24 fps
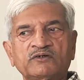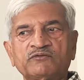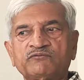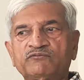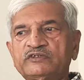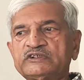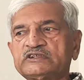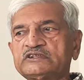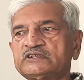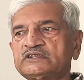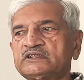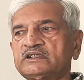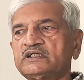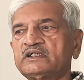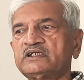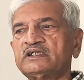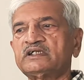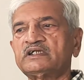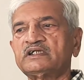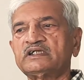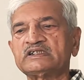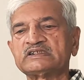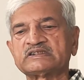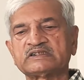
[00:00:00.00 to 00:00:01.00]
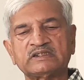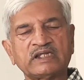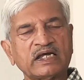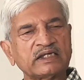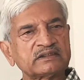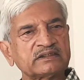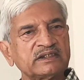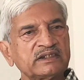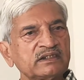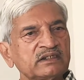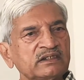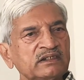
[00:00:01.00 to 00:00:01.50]
which is
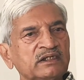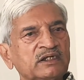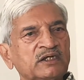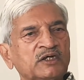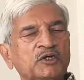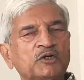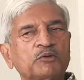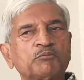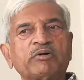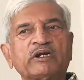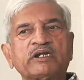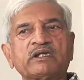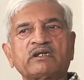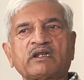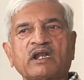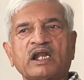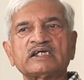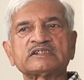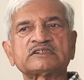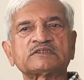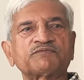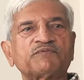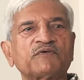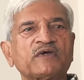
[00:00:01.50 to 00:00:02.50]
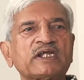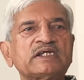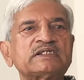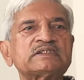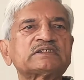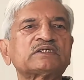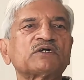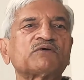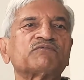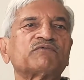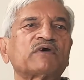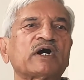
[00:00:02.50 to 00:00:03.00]
nothing but
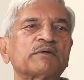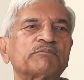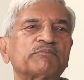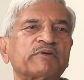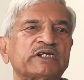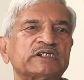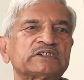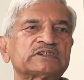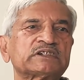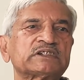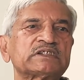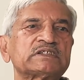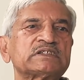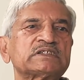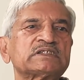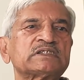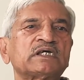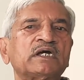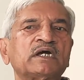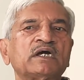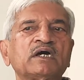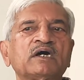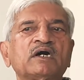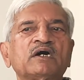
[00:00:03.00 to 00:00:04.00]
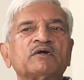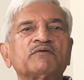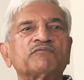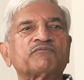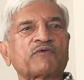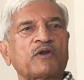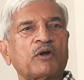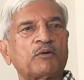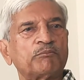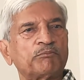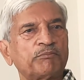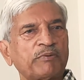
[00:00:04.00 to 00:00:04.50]
transference of vibrations
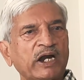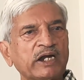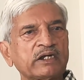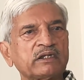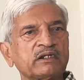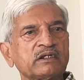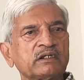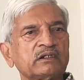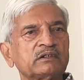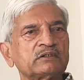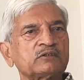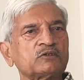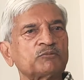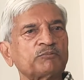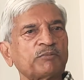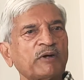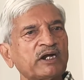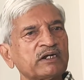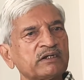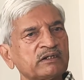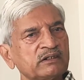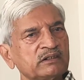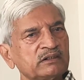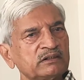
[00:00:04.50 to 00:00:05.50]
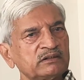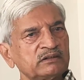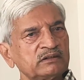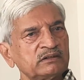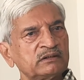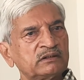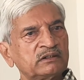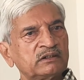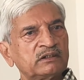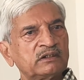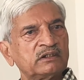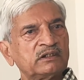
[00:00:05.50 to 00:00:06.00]
from particle to particle,
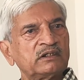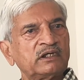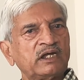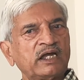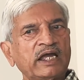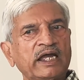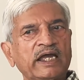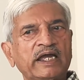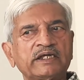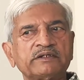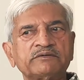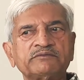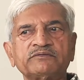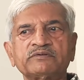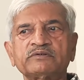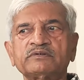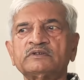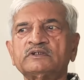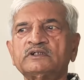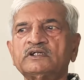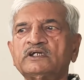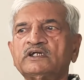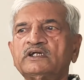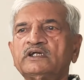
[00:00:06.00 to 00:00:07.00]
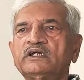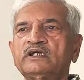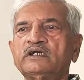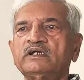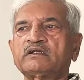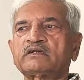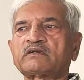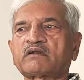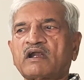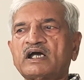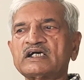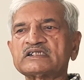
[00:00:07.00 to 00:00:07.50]
and
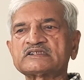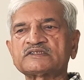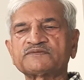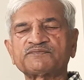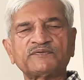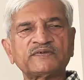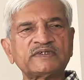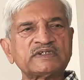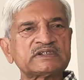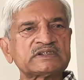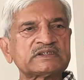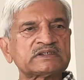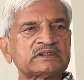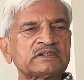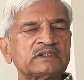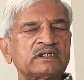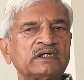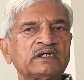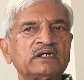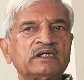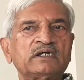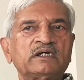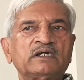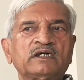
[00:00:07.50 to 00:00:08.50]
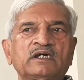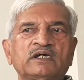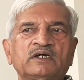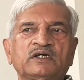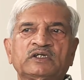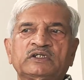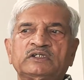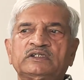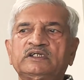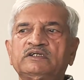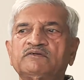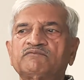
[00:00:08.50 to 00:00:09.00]
it transfers
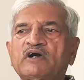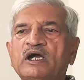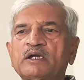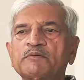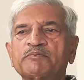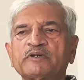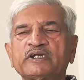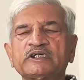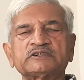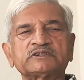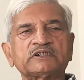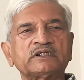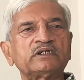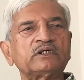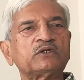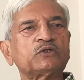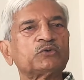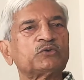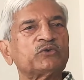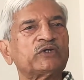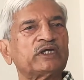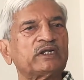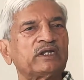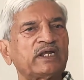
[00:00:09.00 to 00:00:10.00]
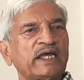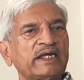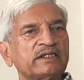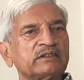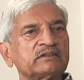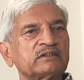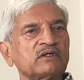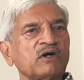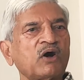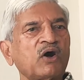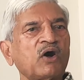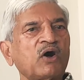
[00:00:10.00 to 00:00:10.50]
the vibration to a
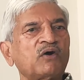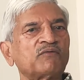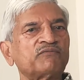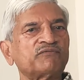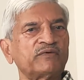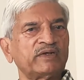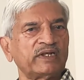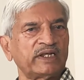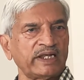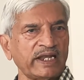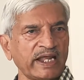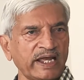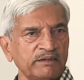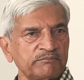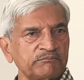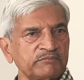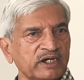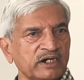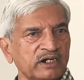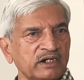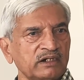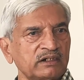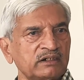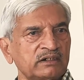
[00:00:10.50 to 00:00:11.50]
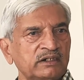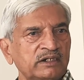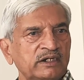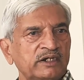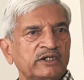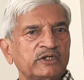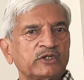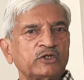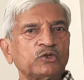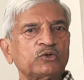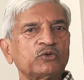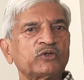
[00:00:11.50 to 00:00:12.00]
length of lambda
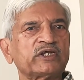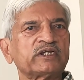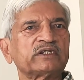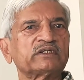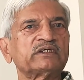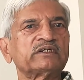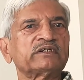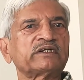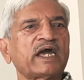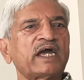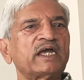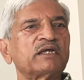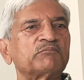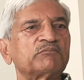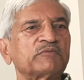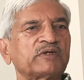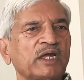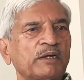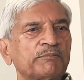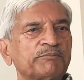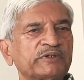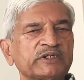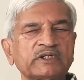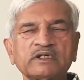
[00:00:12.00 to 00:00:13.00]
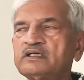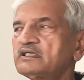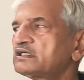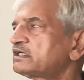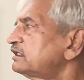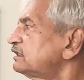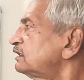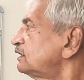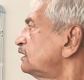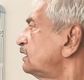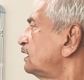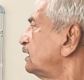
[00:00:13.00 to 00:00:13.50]
during the time capital
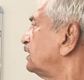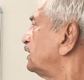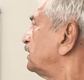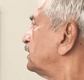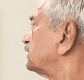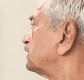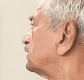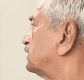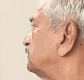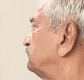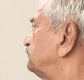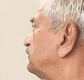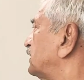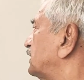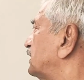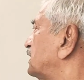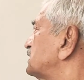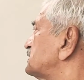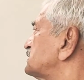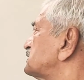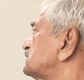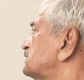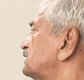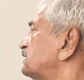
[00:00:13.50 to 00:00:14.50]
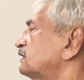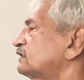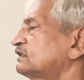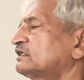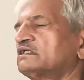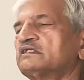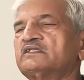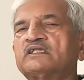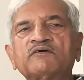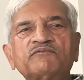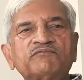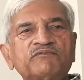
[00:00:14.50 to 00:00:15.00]
T, giving us
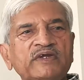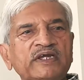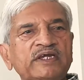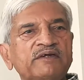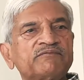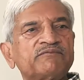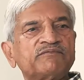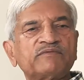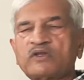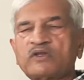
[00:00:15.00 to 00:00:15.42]
the wave